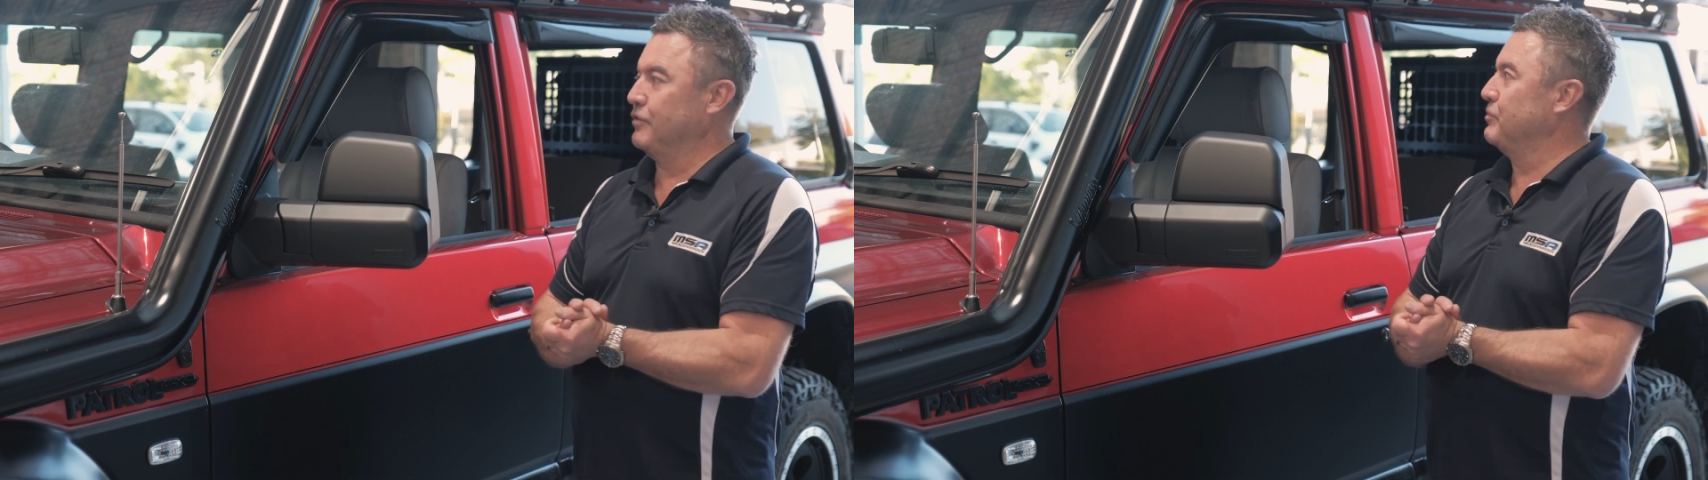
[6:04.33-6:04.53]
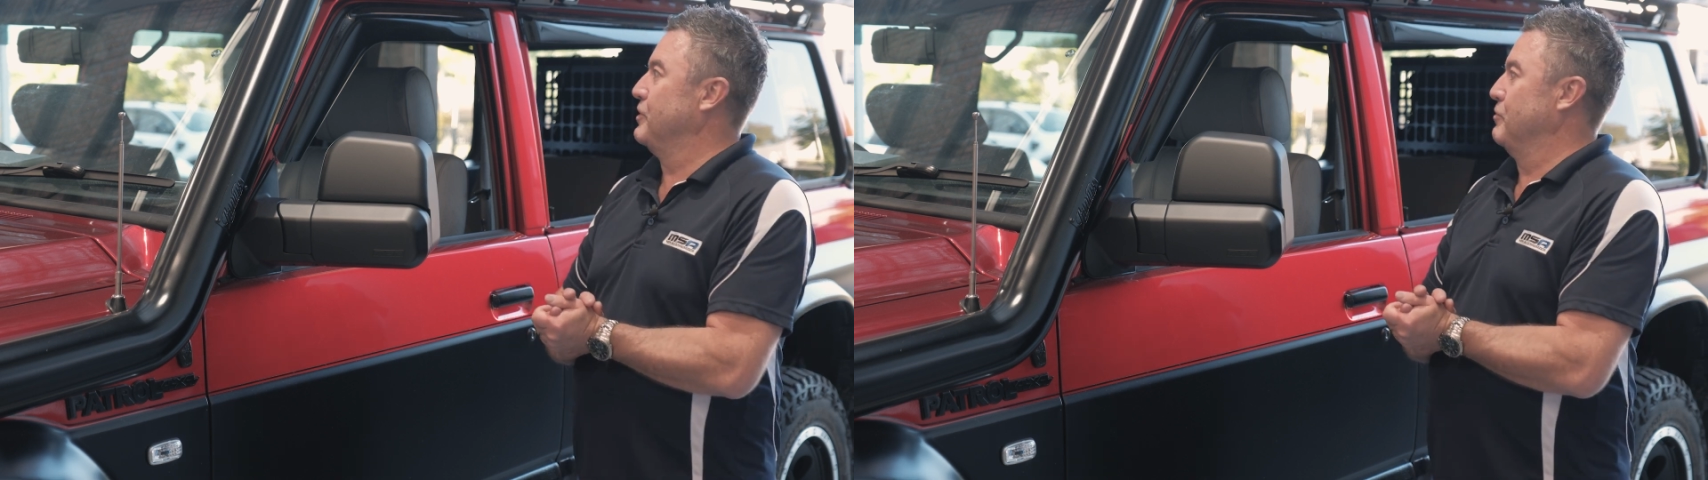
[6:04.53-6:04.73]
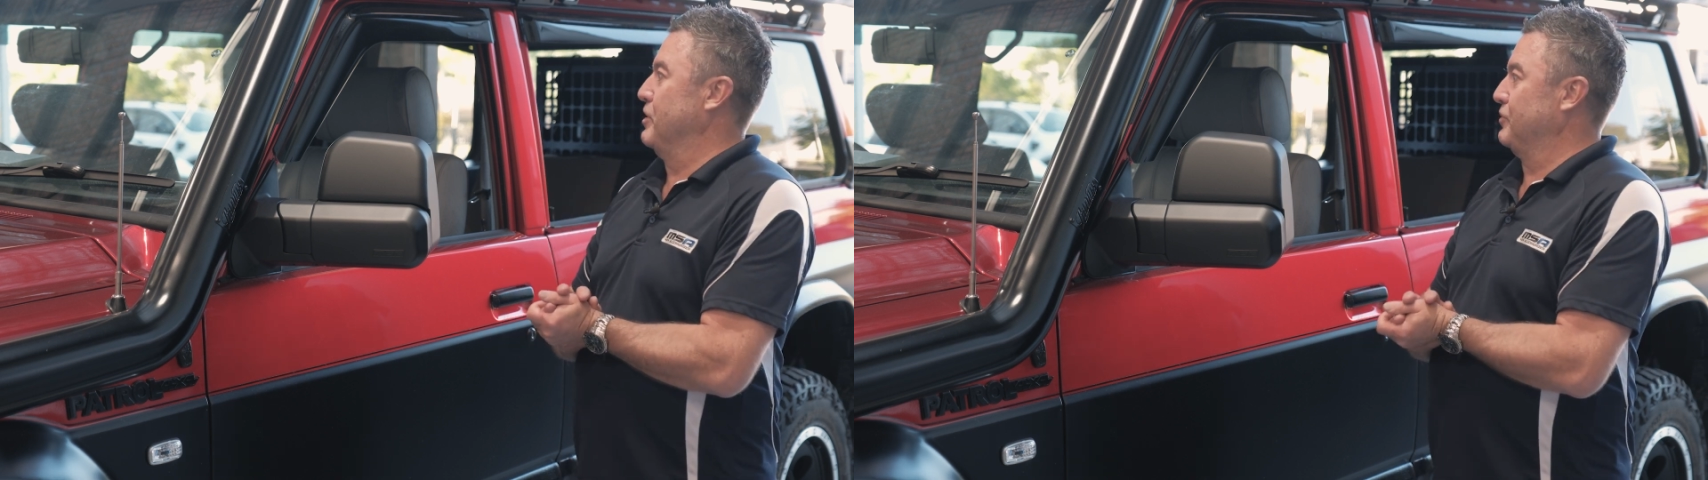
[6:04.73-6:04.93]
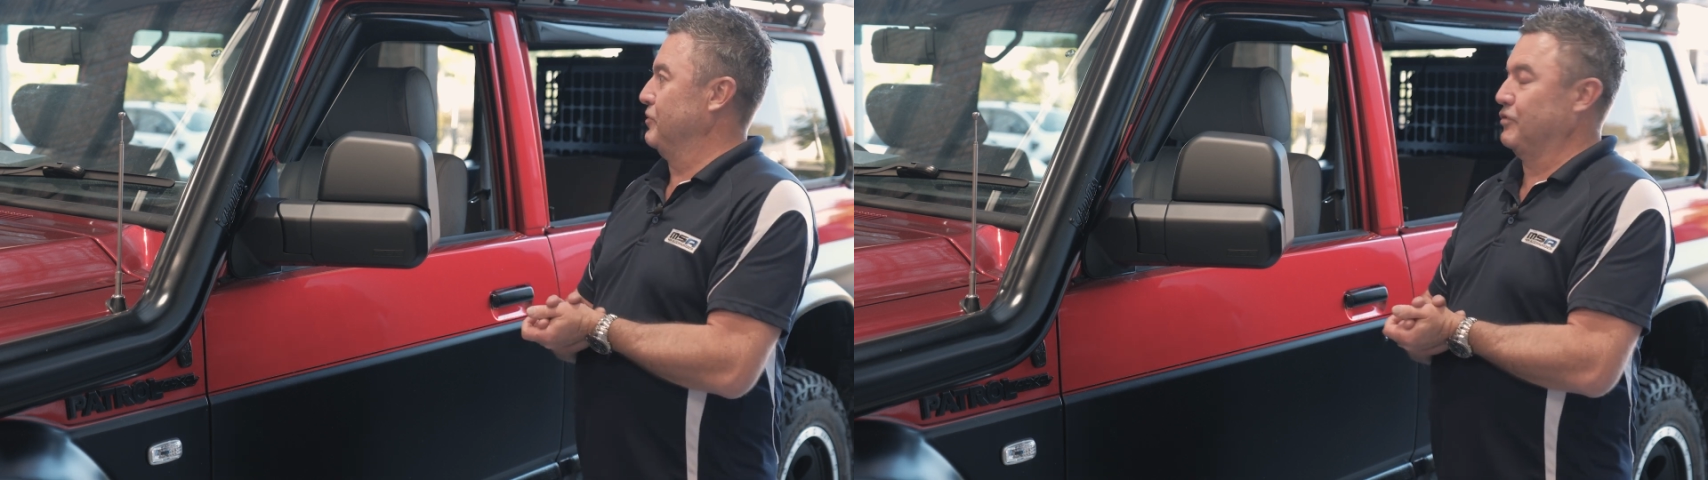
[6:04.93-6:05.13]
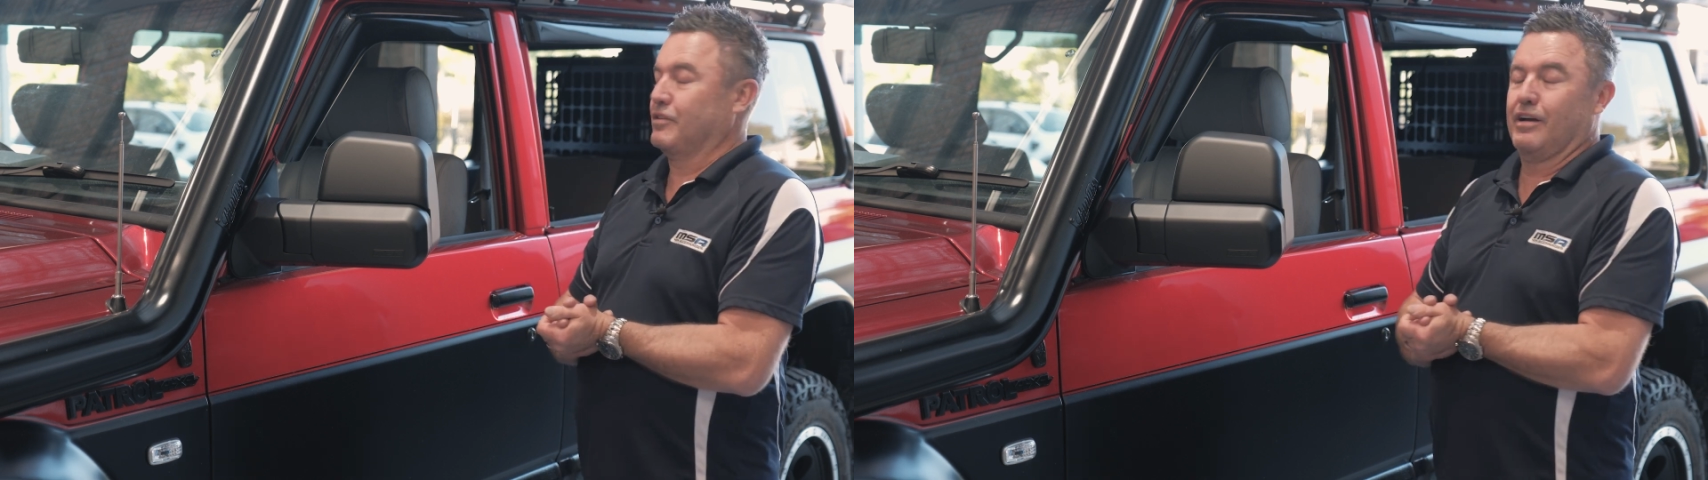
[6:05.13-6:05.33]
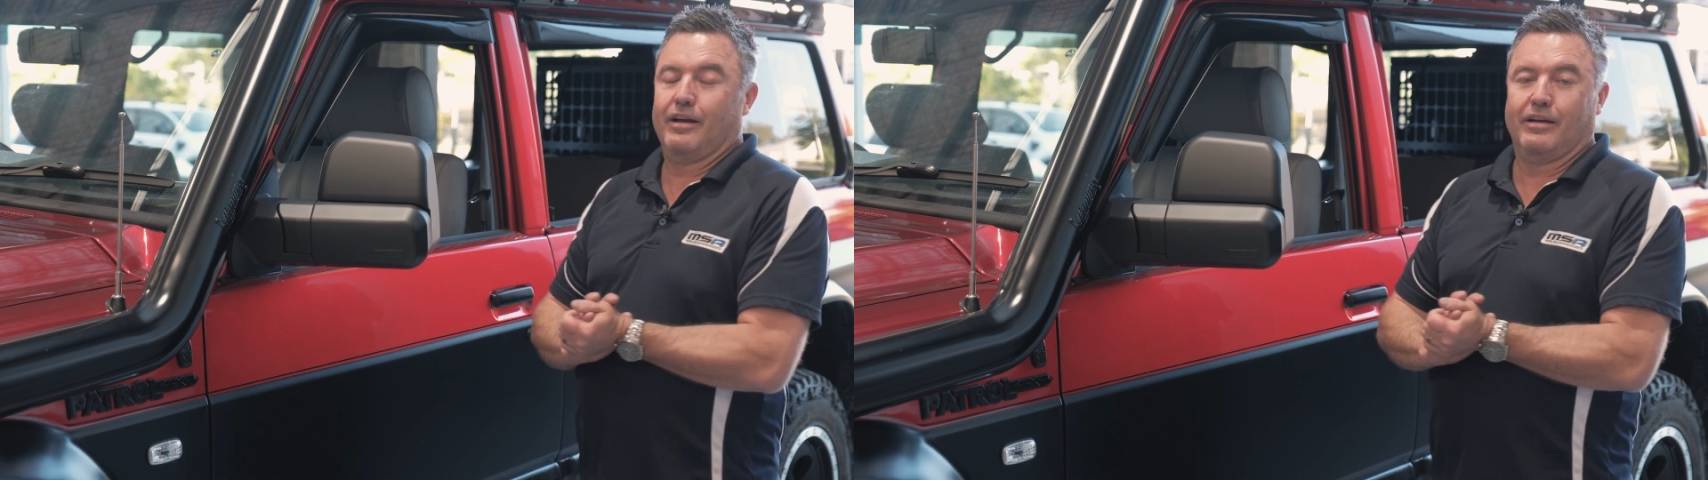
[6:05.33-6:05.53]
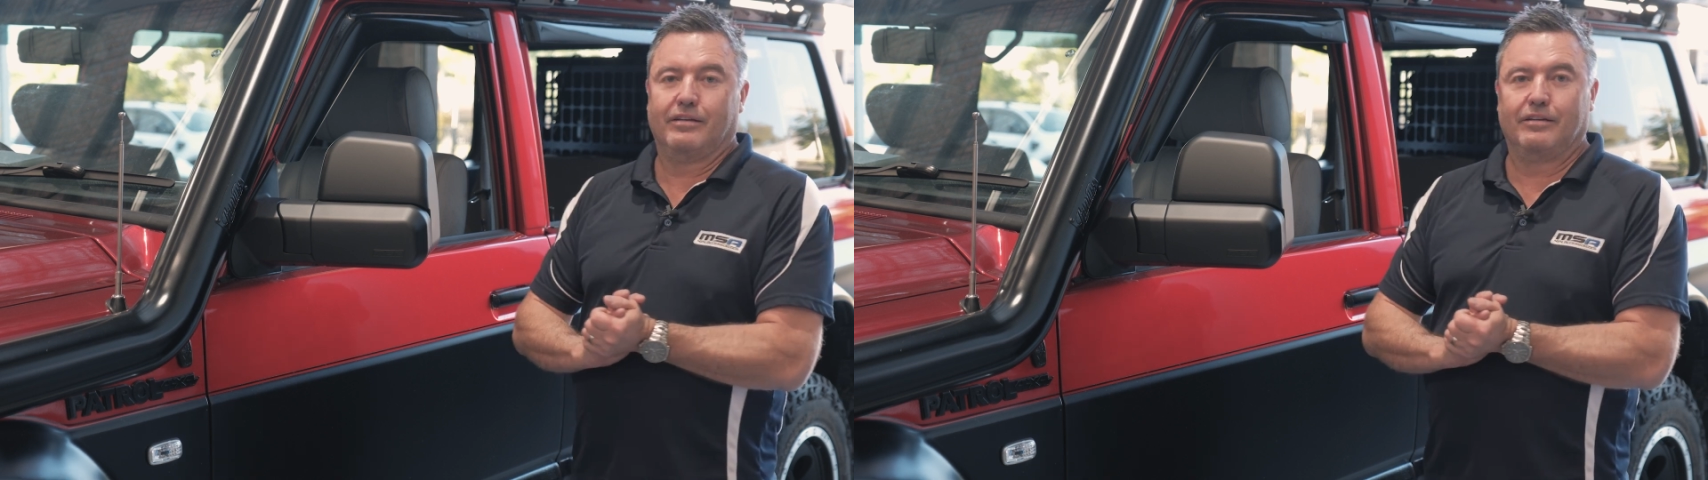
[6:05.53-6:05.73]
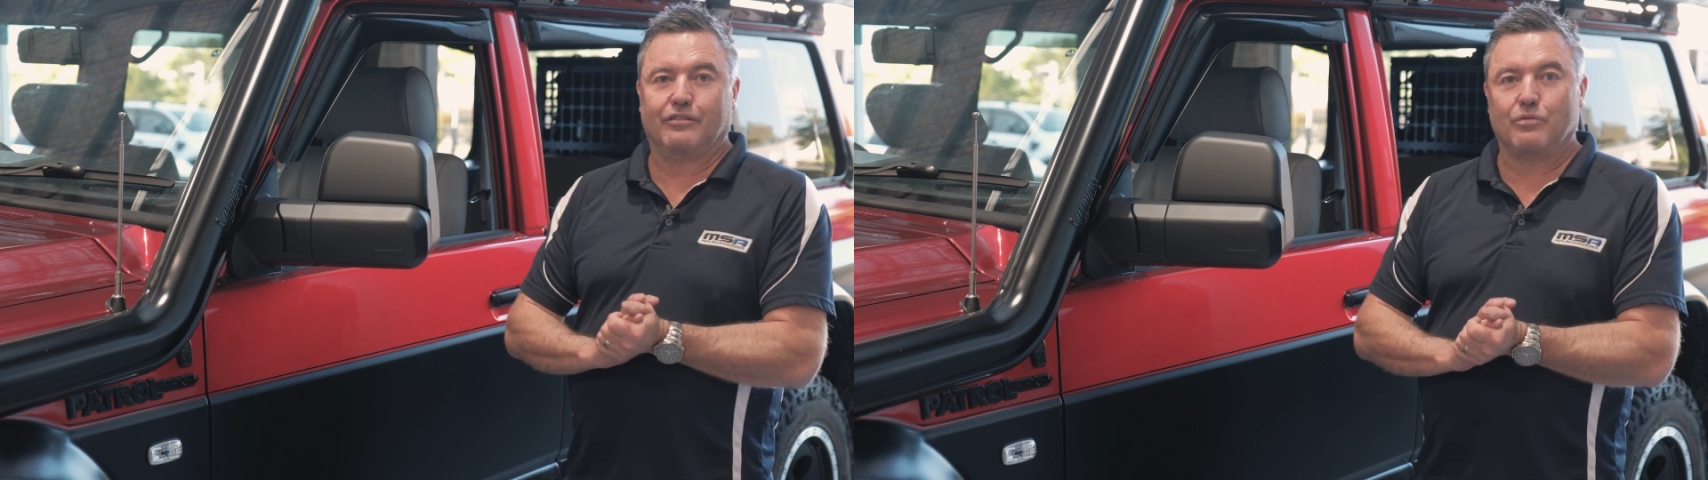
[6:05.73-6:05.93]
as with the rest of this car,
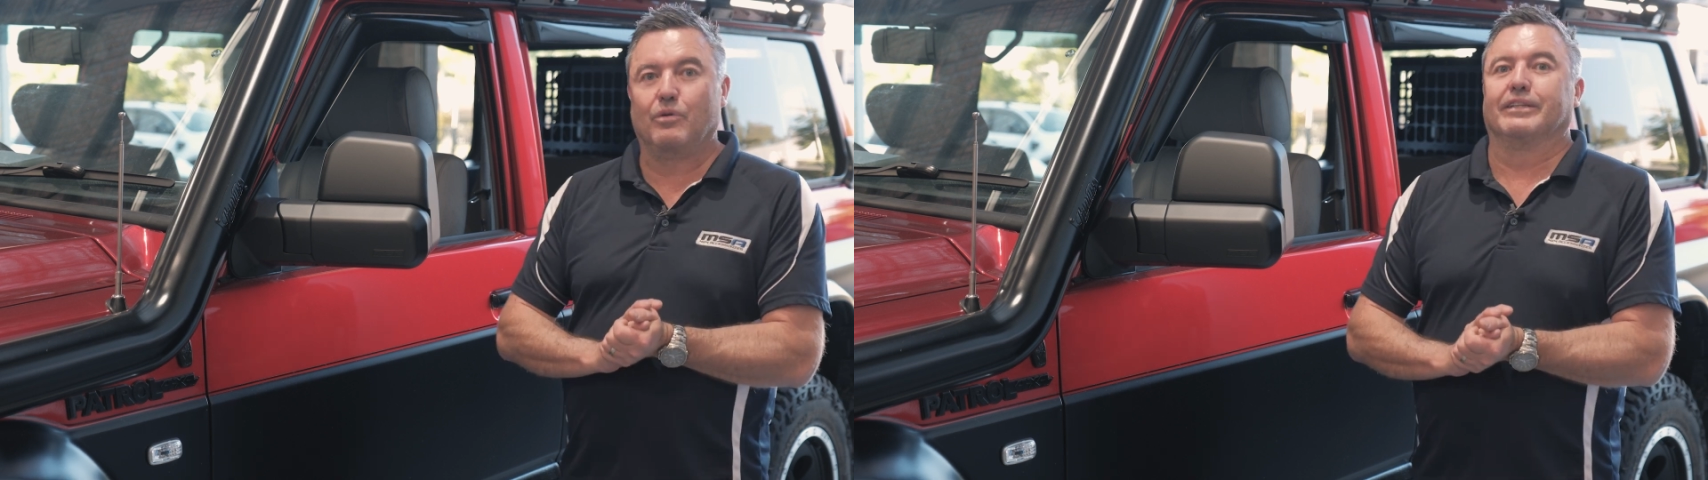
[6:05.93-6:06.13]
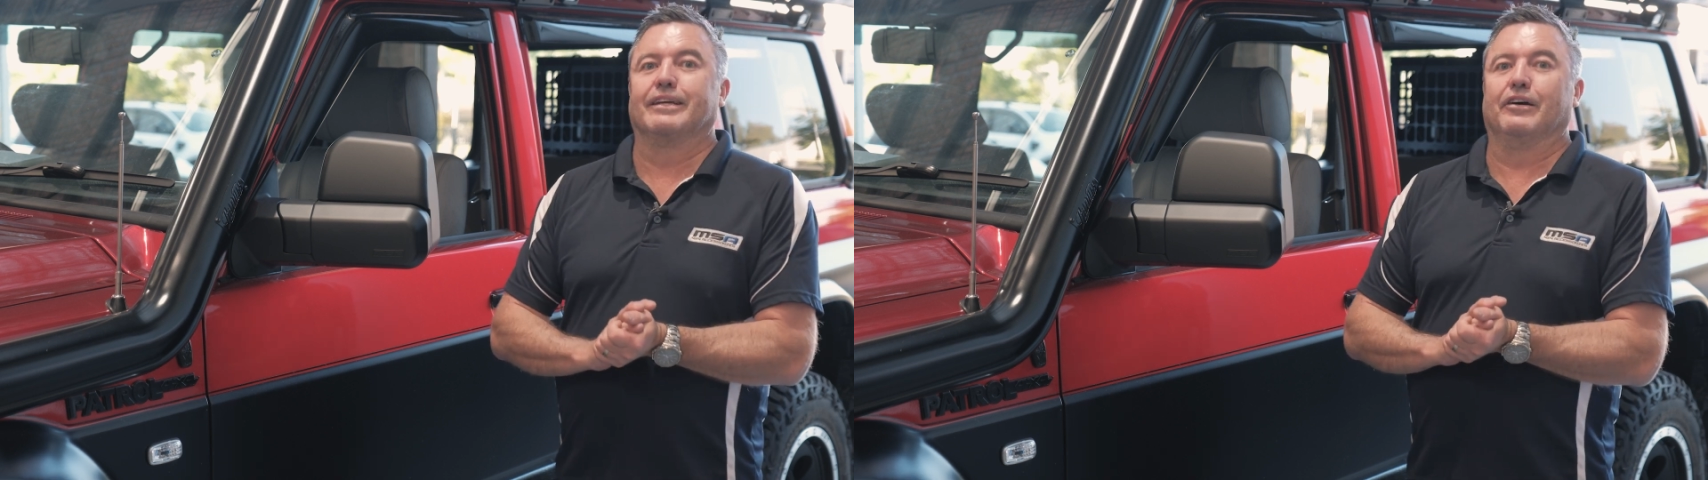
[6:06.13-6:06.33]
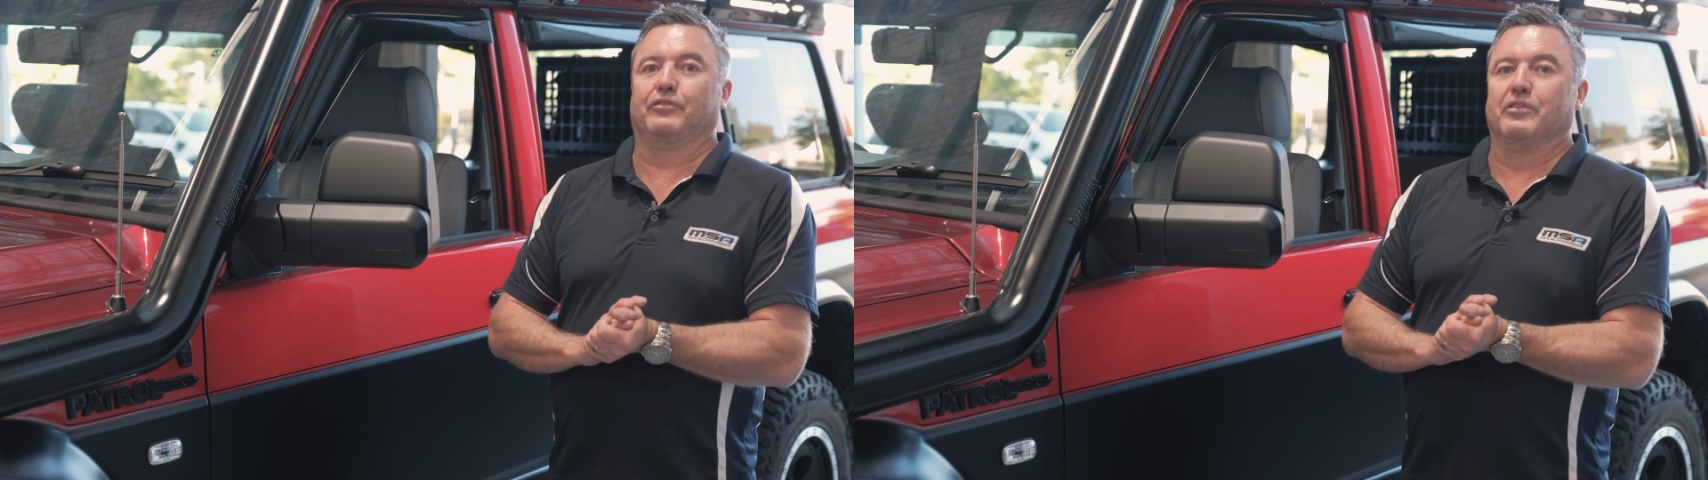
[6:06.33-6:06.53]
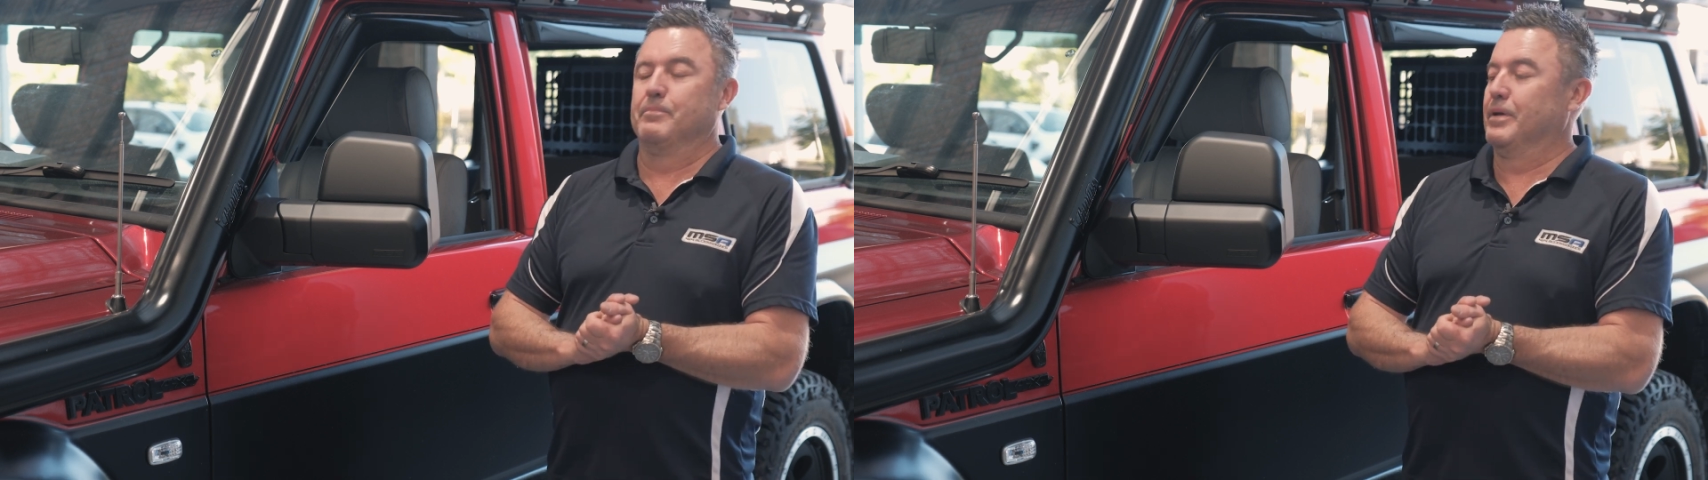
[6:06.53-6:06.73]
it's quite custom.